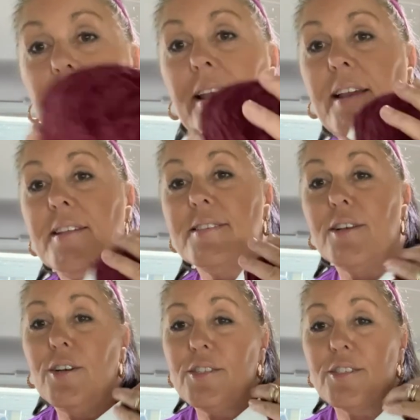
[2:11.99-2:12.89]
And it's
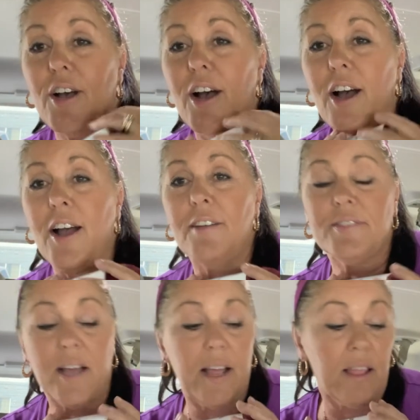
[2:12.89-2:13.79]
so
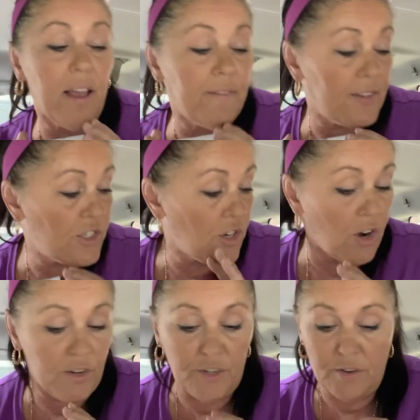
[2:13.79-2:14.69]
soft. I love this
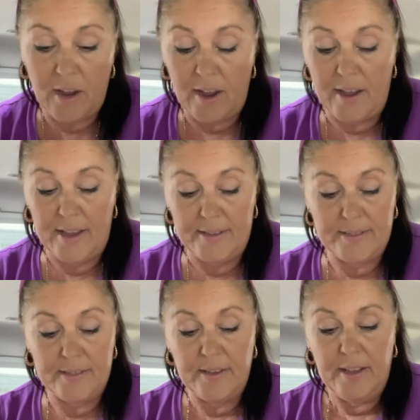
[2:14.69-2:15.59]
yarn, you guys.
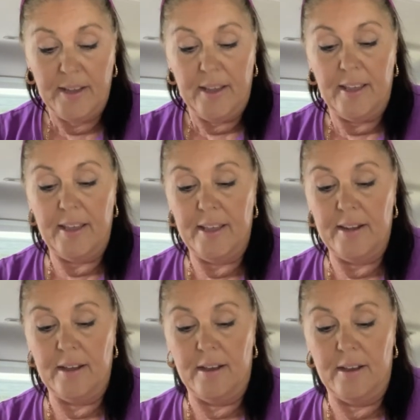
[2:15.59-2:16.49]

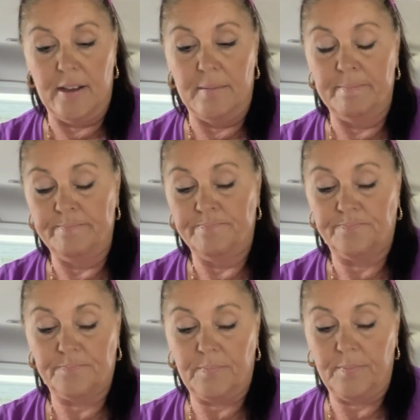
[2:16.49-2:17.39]
It, um,
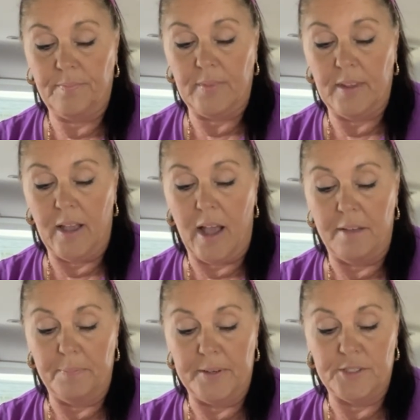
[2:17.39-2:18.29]

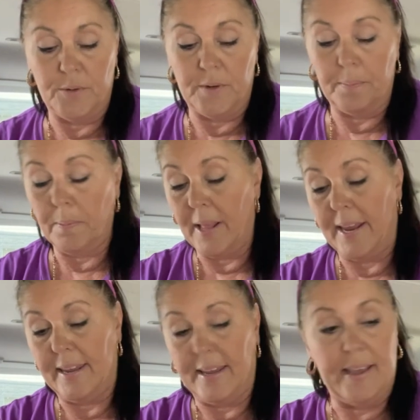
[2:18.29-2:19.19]
I've been doing a
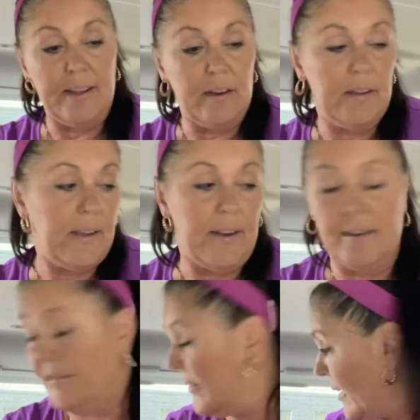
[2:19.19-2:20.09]
blanket,
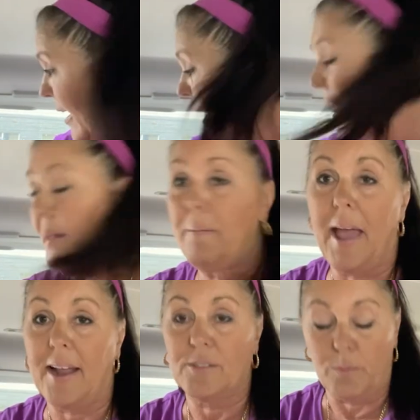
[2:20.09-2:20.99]
and I got it
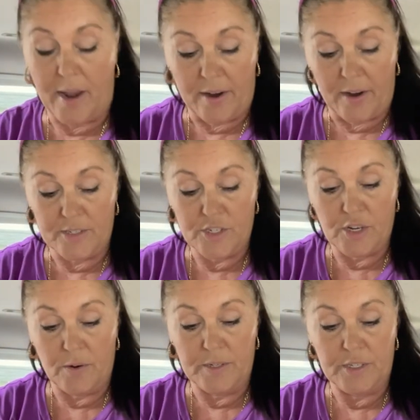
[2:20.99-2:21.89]
packed away, or I'd
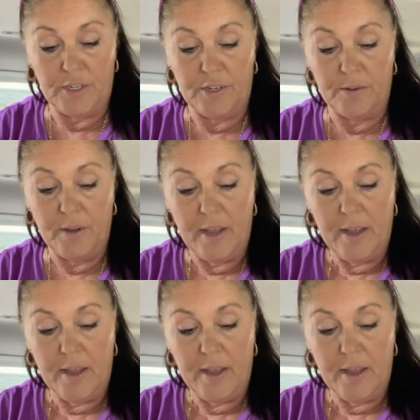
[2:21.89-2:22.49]
show it to you.